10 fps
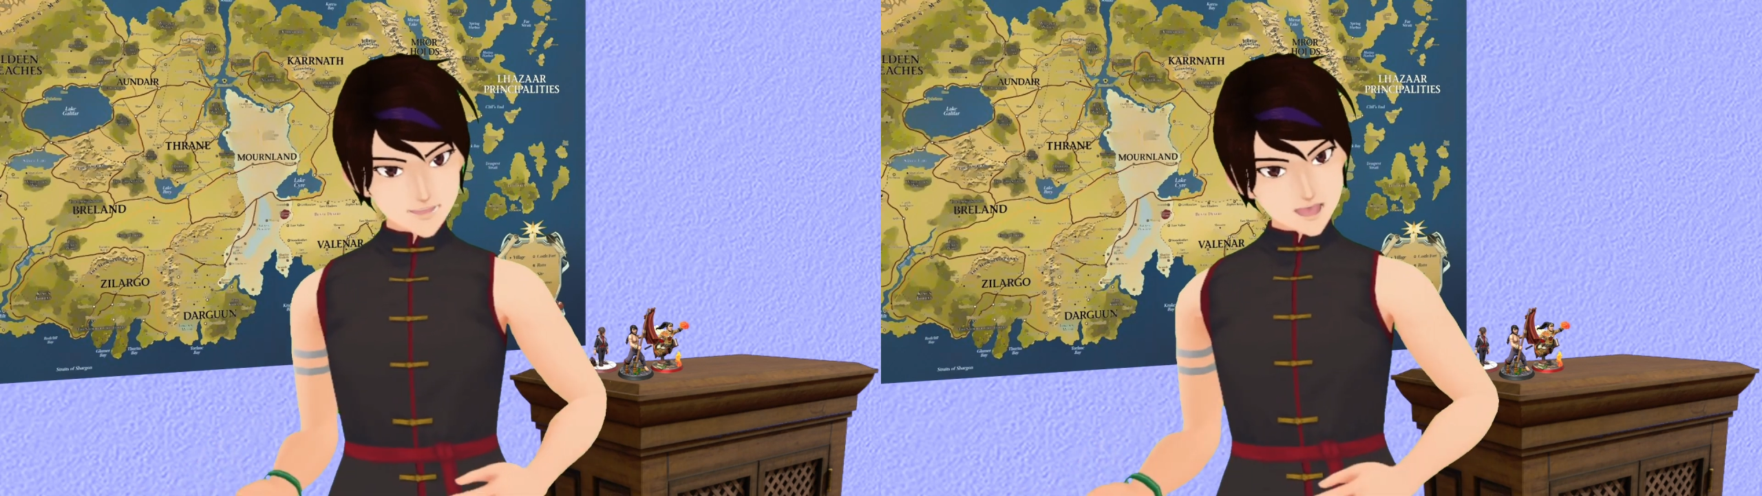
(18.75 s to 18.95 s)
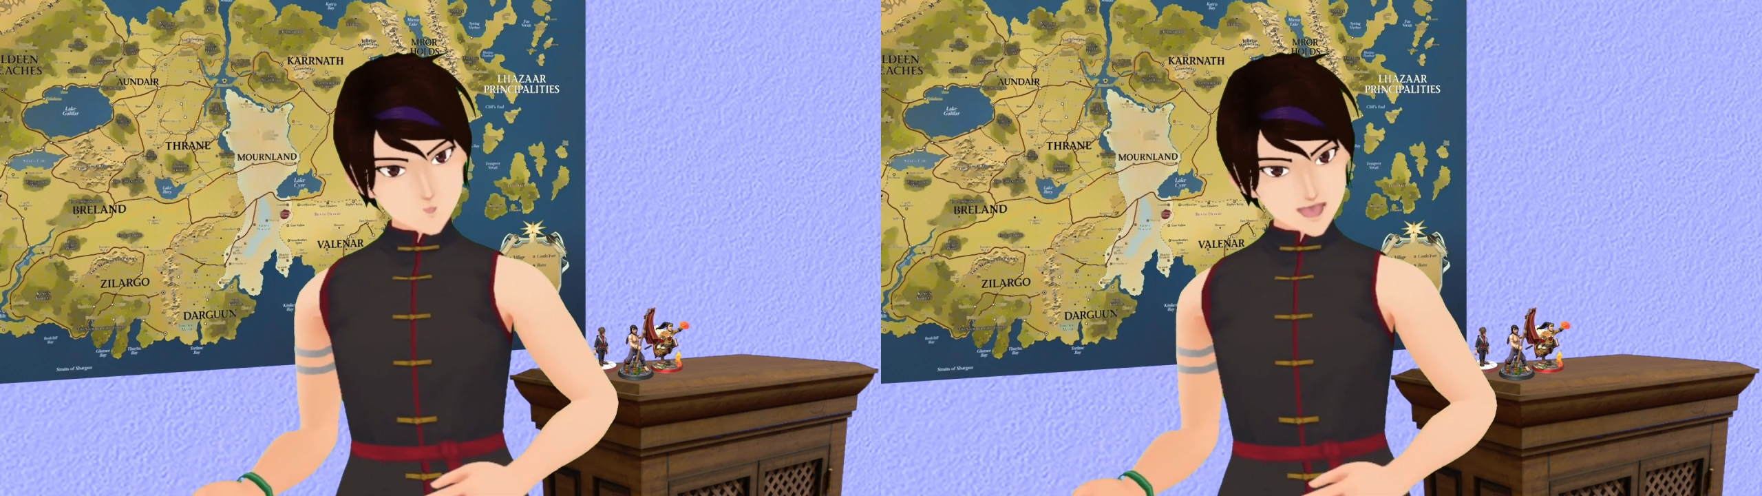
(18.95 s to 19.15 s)

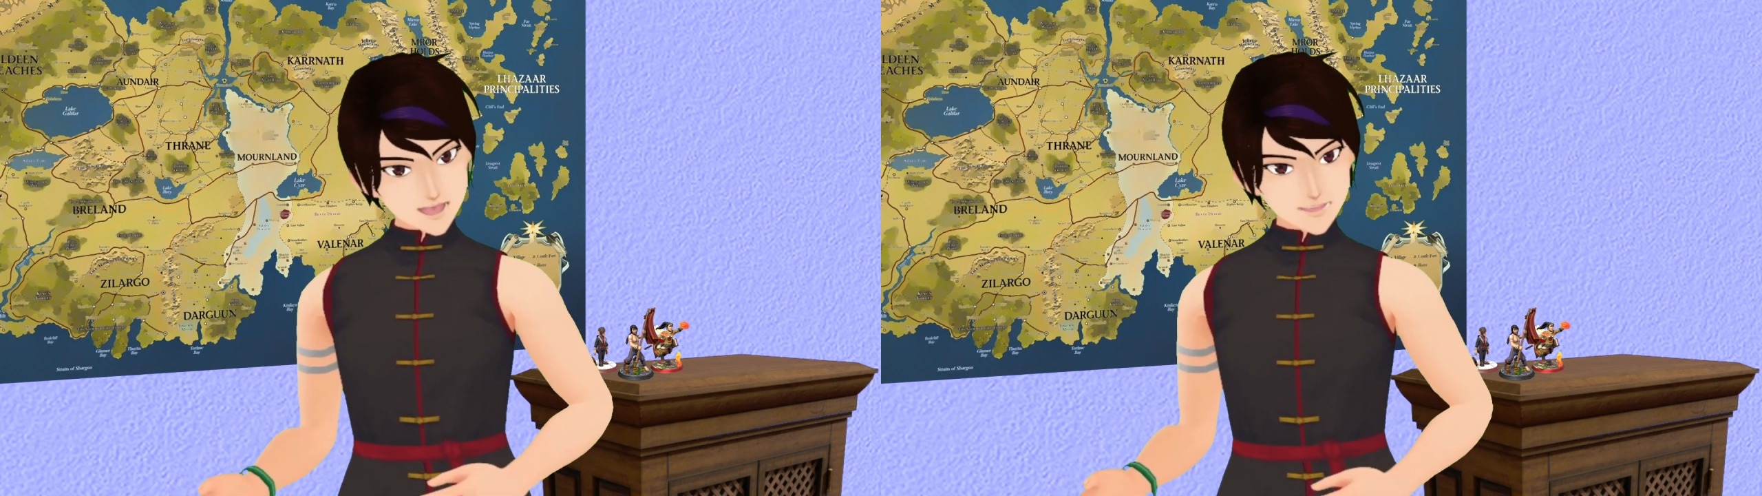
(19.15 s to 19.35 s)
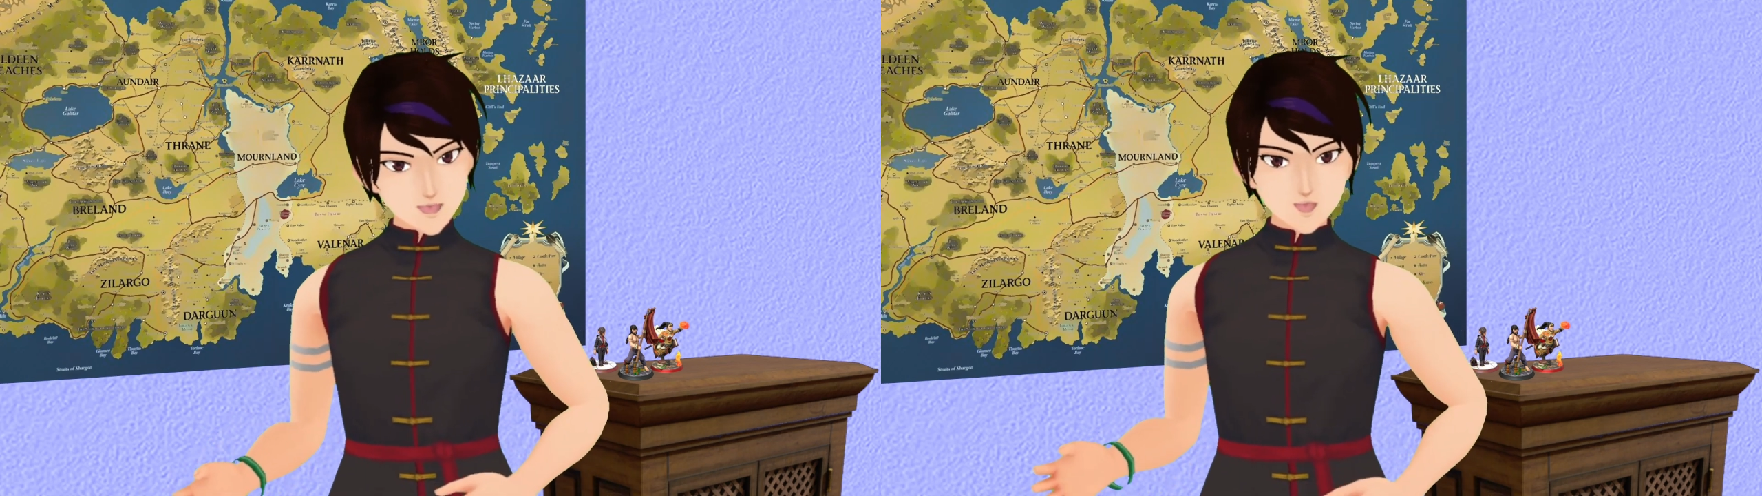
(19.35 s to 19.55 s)

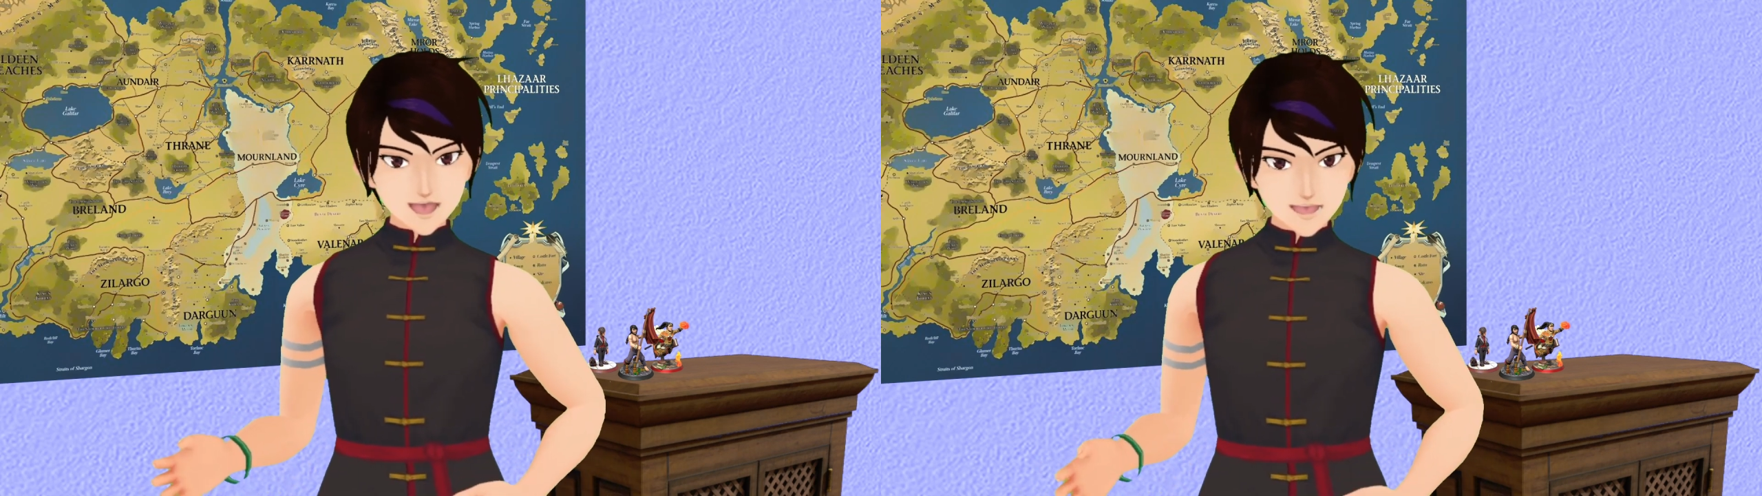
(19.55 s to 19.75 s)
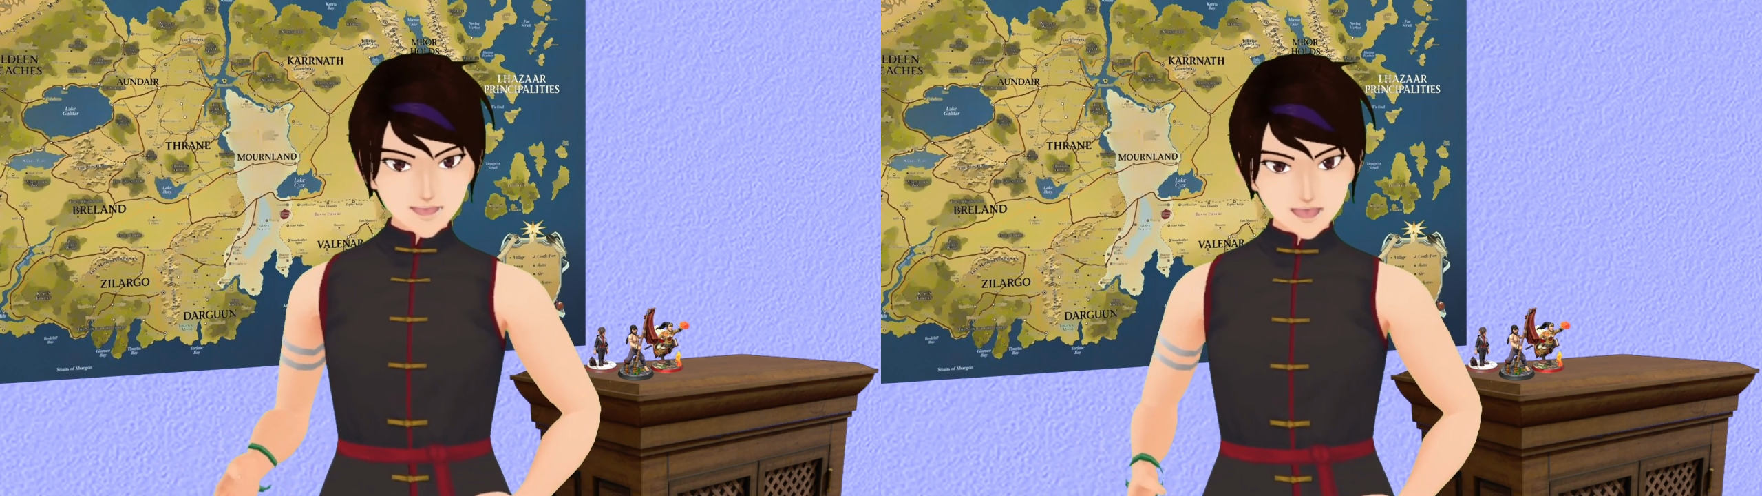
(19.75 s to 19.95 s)
repurpose it to
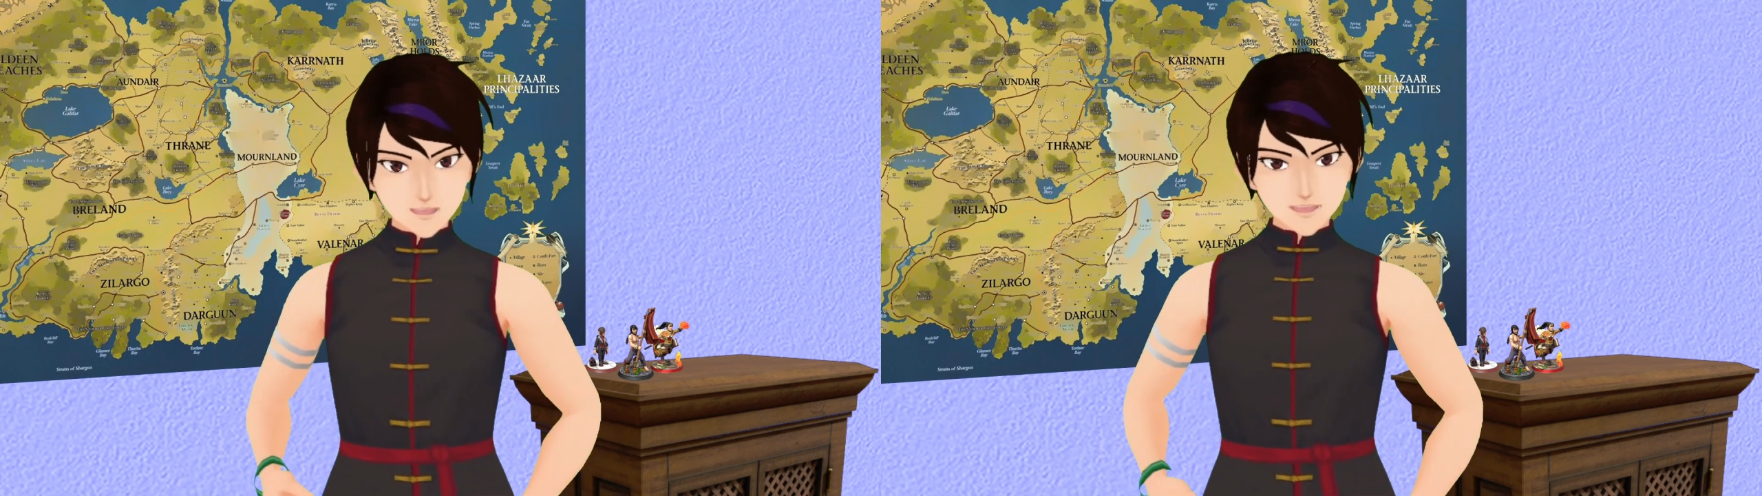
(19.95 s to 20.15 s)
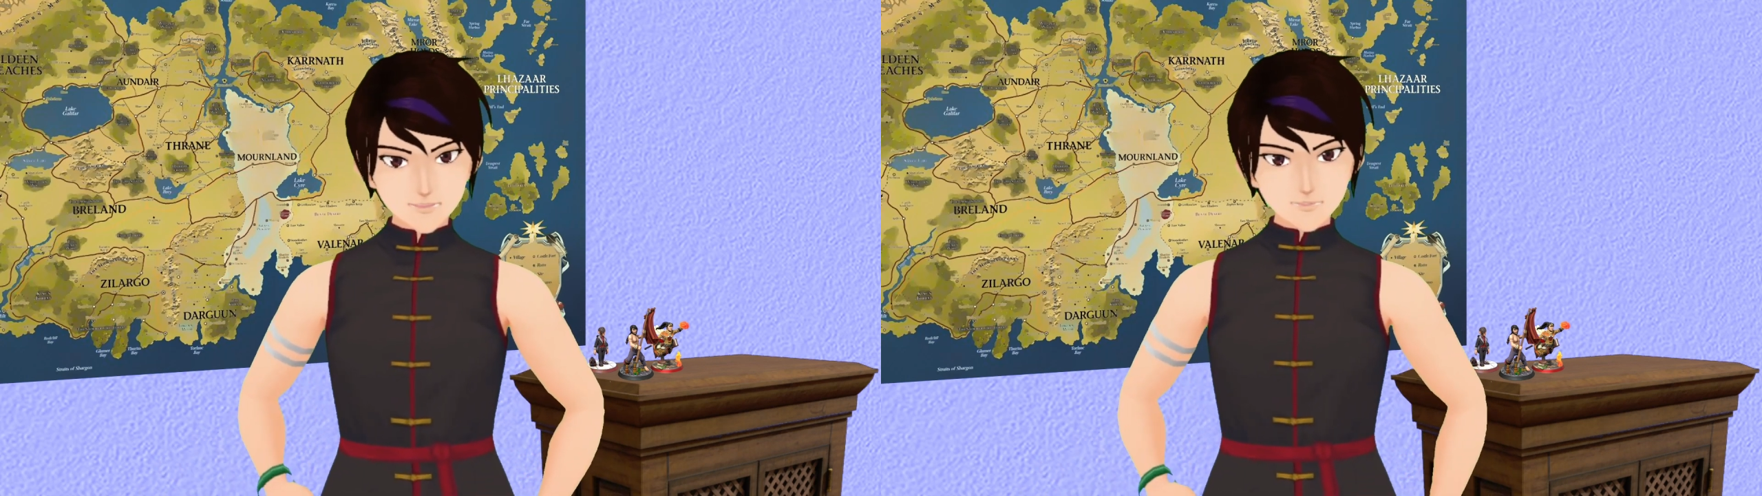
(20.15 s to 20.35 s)
whatever game
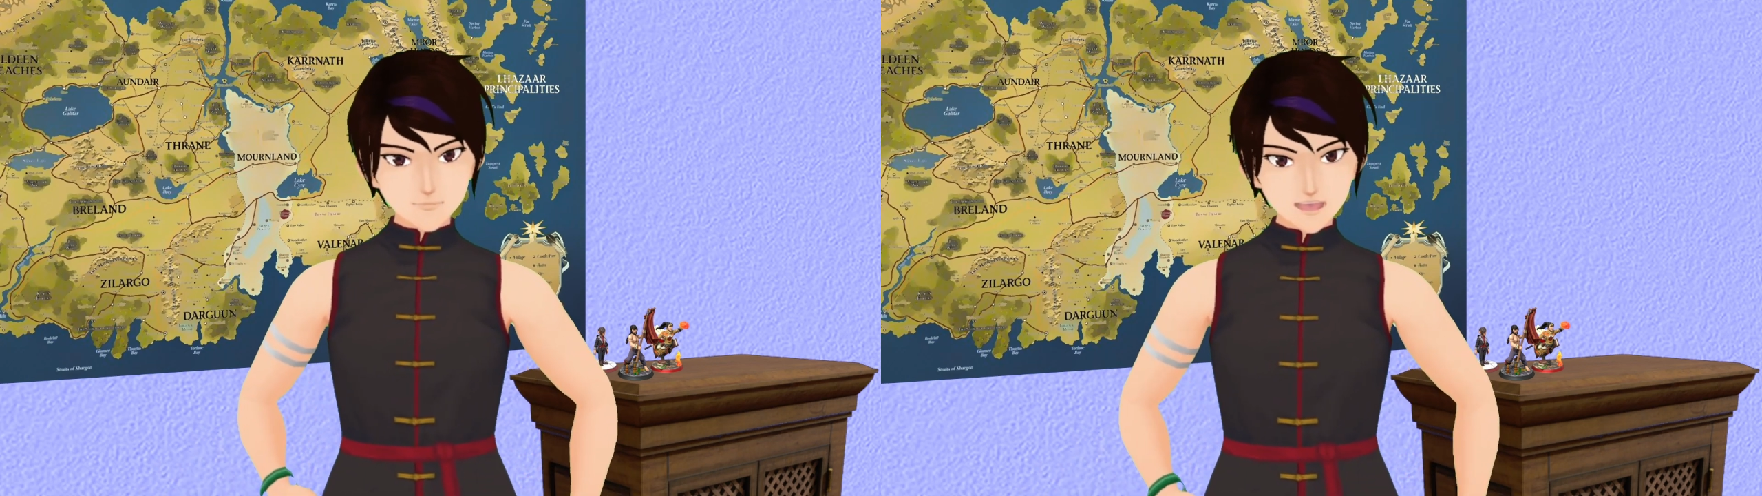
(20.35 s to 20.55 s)
you're in.